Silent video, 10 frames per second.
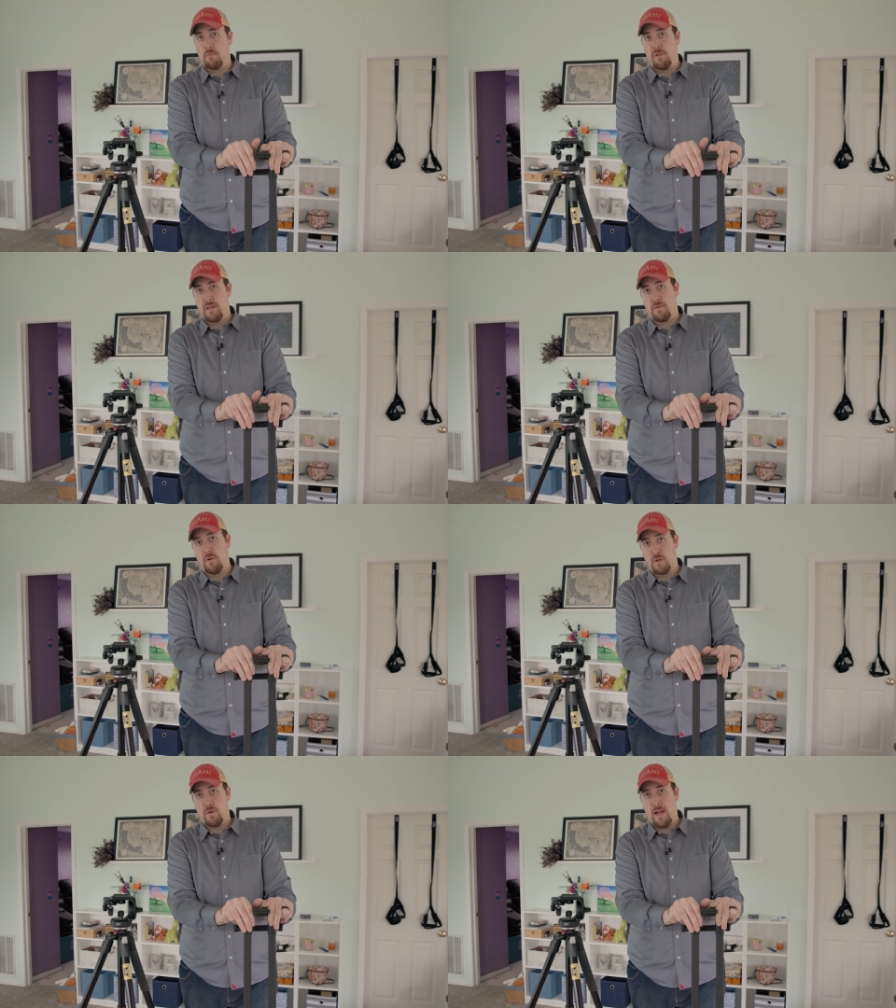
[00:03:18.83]
in place of her
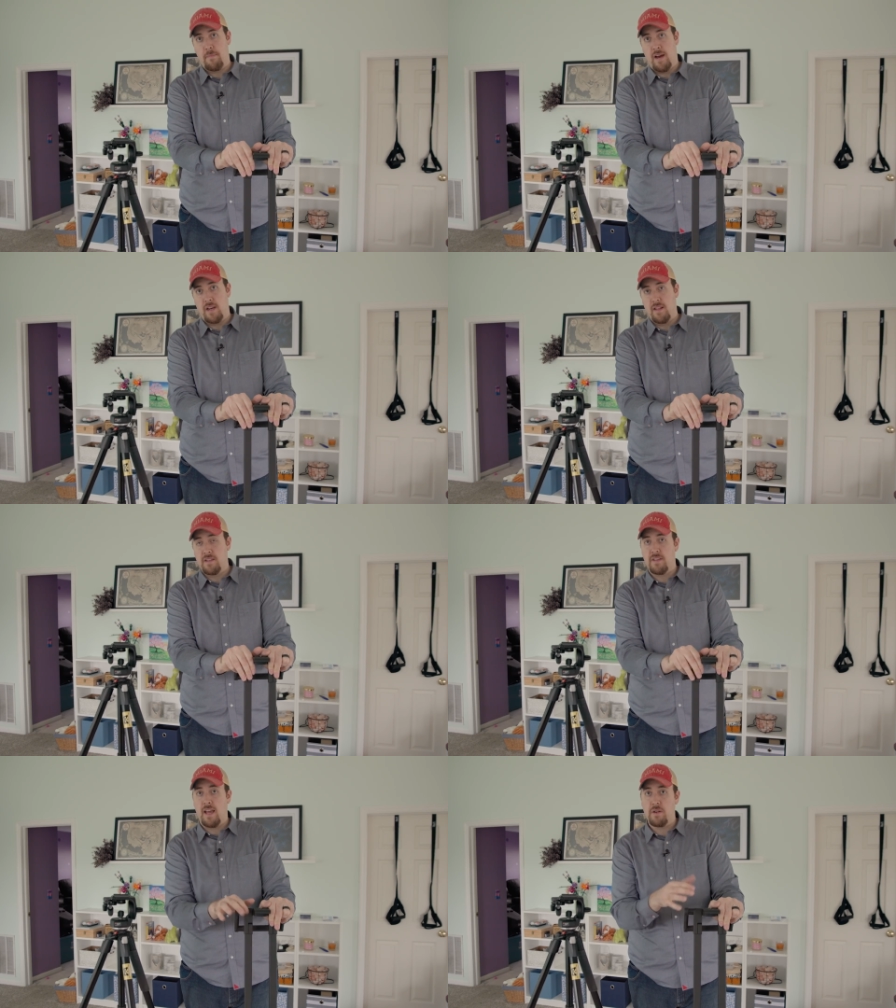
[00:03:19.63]
tripod, and let's
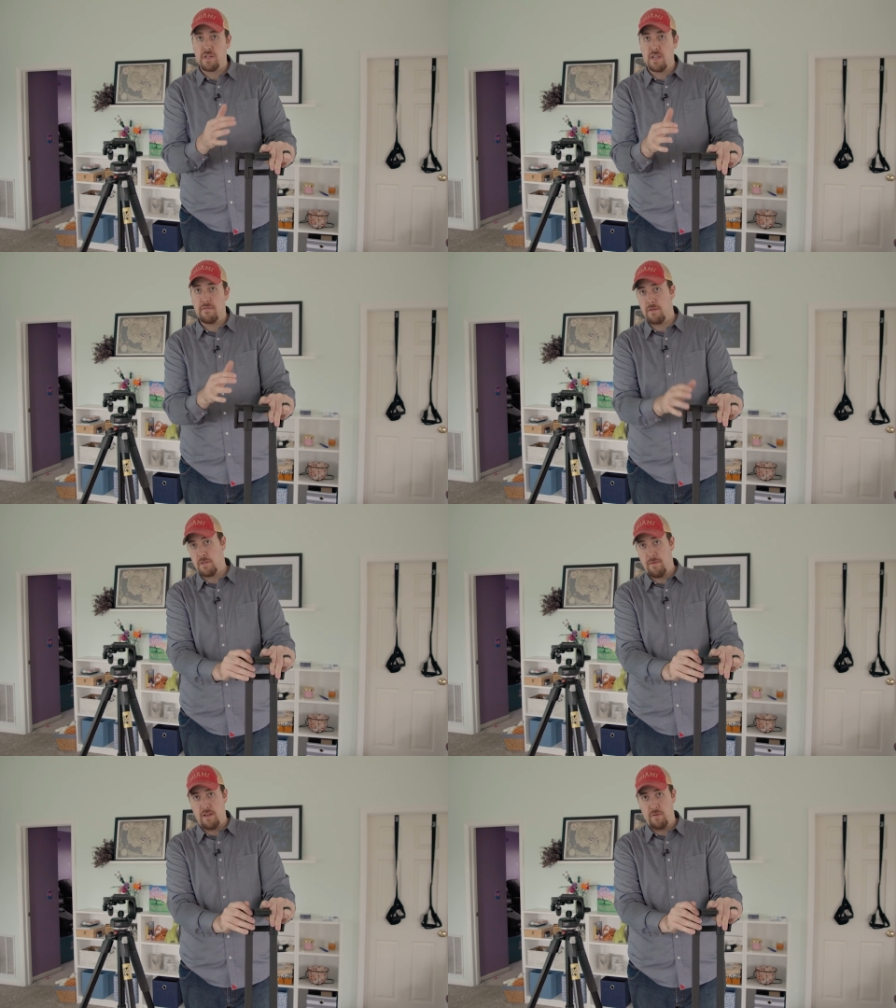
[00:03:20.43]
see how she feels
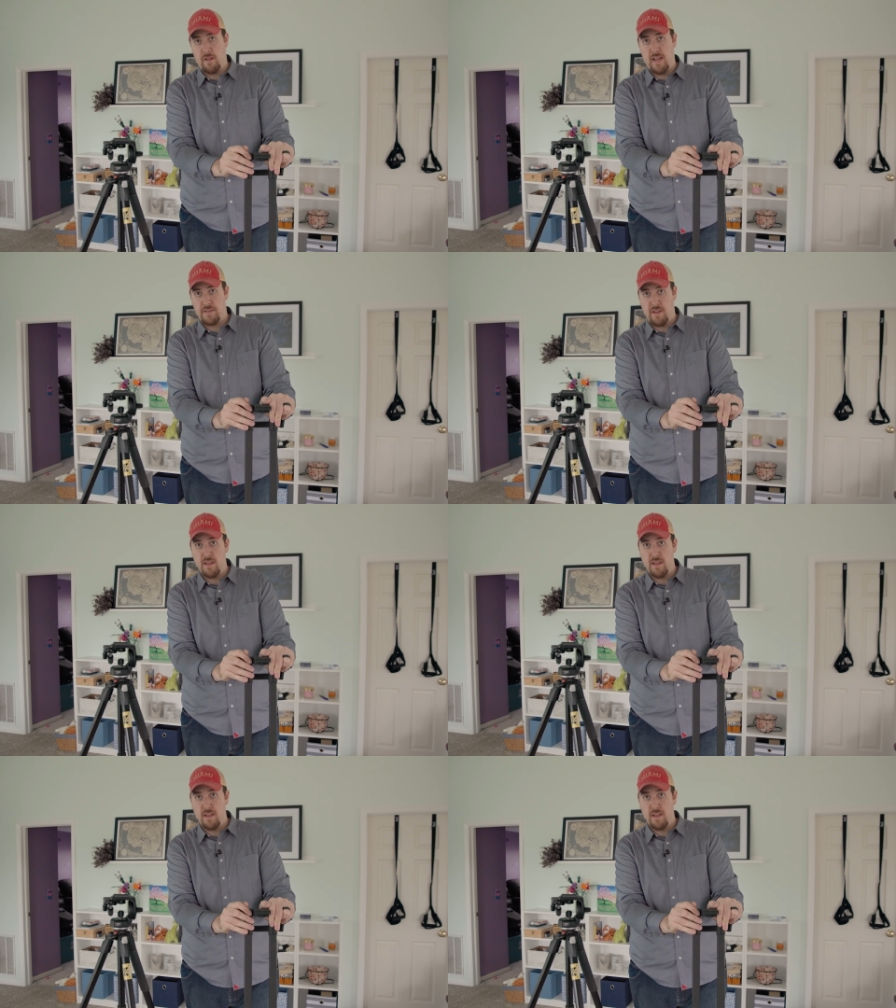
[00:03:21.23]
about utilizing